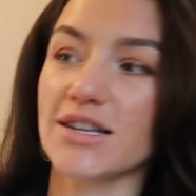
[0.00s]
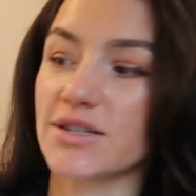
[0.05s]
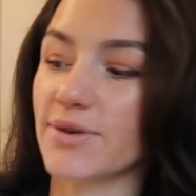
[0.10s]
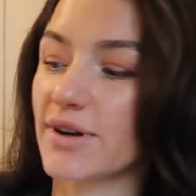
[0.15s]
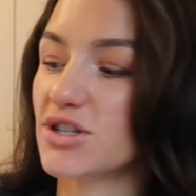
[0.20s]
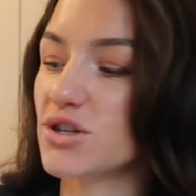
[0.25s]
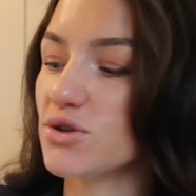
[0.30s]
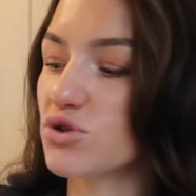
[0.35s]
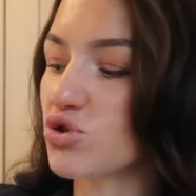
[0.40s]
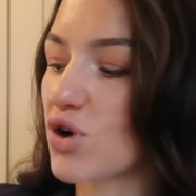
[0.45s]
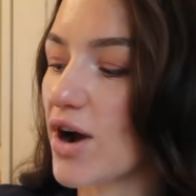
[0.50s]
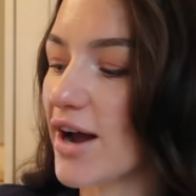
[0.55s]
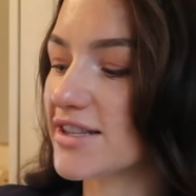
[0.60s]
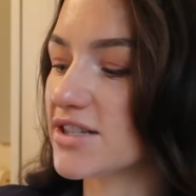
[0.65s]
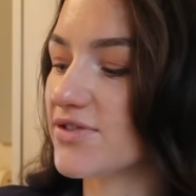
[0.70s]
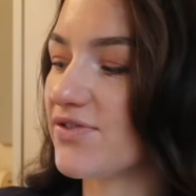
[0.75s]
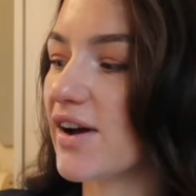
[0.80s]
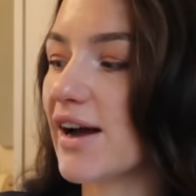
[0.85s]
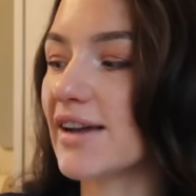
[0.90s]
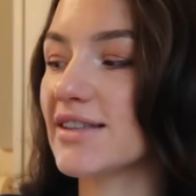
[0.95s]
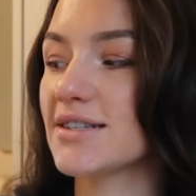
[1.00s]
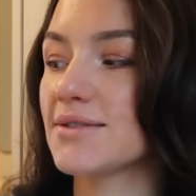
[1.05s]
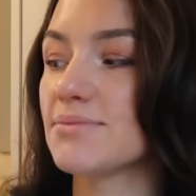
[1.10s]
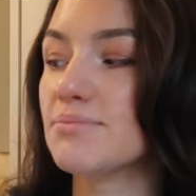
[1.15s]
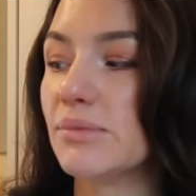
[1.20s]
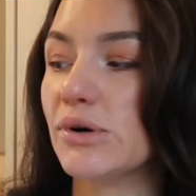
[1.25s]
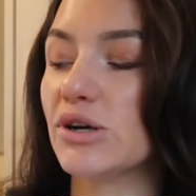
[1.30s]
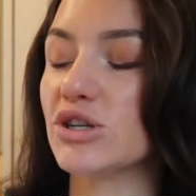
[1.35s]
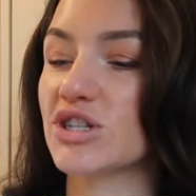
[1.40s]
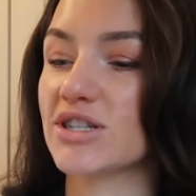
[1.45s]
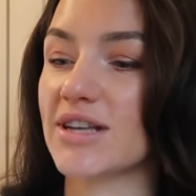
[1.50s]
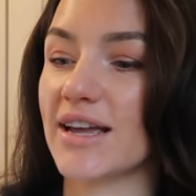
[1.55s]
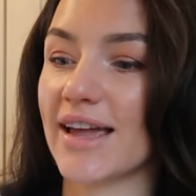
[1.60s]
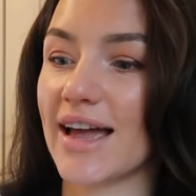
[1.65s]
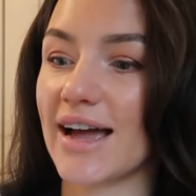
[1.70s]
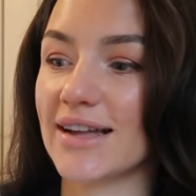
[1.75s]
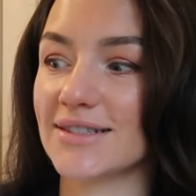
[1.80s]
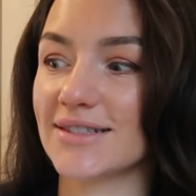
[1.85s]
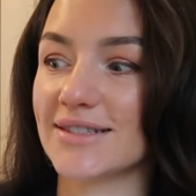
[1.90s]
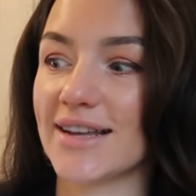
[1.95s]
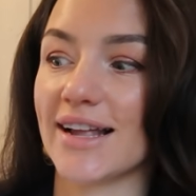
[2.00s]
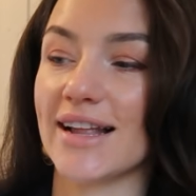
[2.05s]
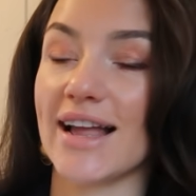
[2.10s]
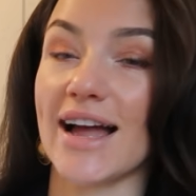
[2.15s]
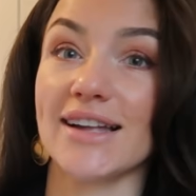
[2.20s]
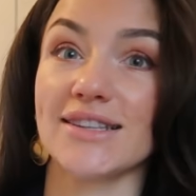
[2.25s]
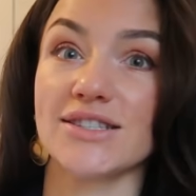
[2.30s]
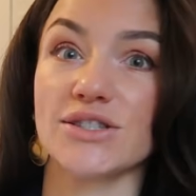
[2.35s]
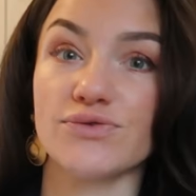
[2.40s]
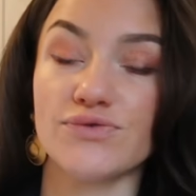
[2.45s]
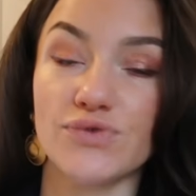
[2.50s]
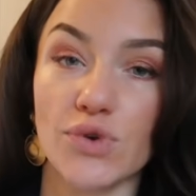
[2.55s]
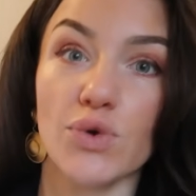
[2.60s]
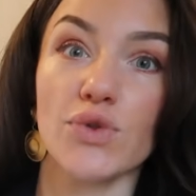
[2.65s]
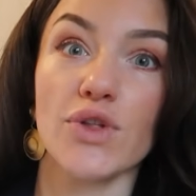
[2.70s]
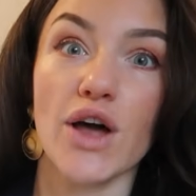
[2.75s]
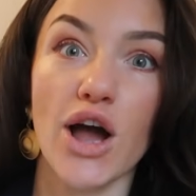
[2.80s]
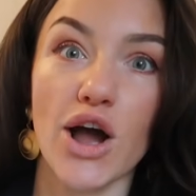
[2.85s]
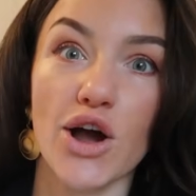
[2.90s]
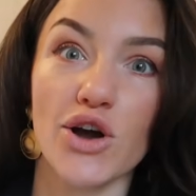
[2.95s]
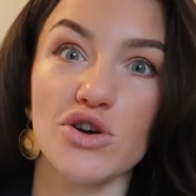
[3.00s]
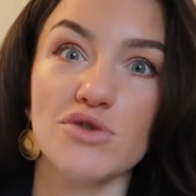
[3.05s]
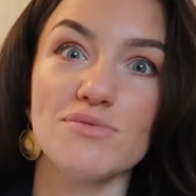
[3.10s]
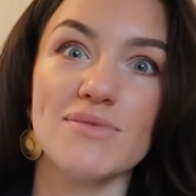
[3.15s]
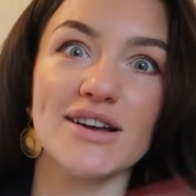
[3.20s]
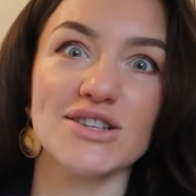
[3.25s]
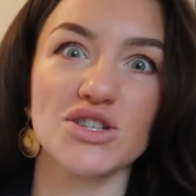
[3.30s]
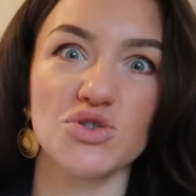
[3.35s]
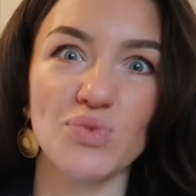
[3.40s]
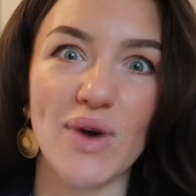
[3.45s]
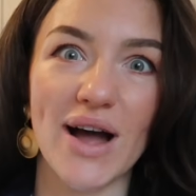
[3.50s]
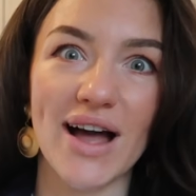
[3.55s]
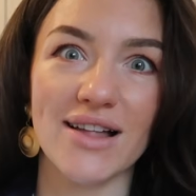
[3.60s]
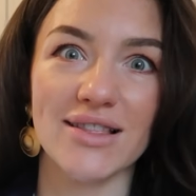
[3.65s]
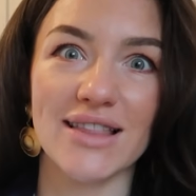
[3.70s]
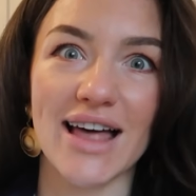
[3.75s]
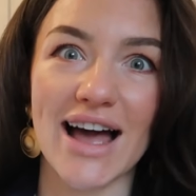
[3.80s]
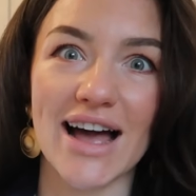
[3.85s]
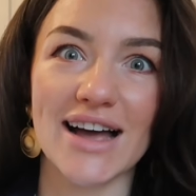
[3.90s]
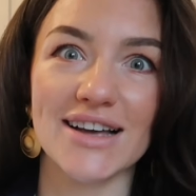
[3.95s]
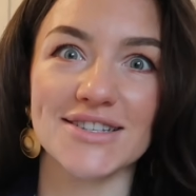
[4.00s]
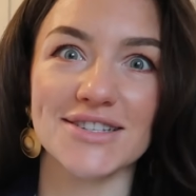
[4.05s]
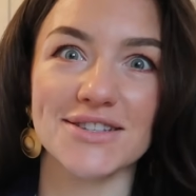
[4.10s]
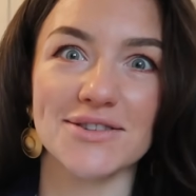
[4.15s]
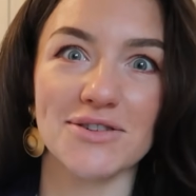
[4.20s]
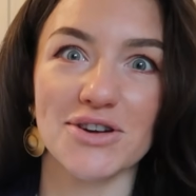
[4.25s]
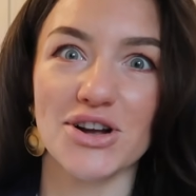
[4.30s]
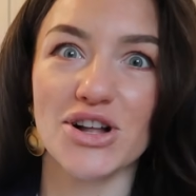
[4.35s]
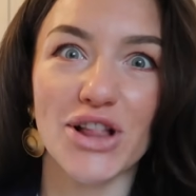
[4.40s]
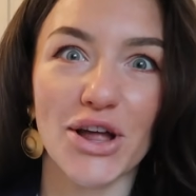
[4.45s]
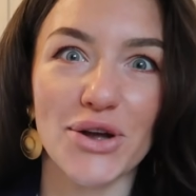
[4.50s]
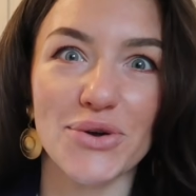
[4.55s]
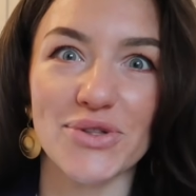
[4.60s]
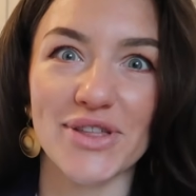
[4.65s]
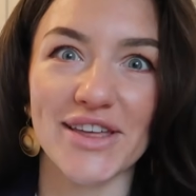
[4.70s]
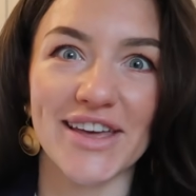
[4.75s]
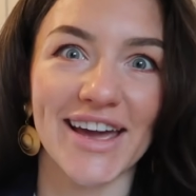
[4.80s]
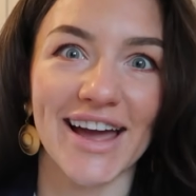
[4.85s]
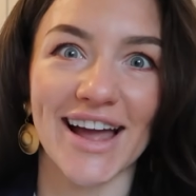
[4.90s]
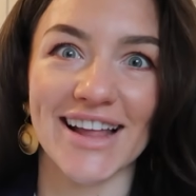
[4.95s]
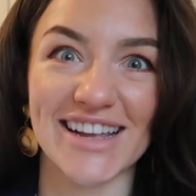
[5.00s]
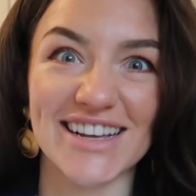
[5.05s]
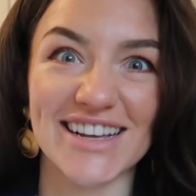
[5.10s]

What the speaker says: So I do try to find as much as I can secondhand for the home, as well as clothing and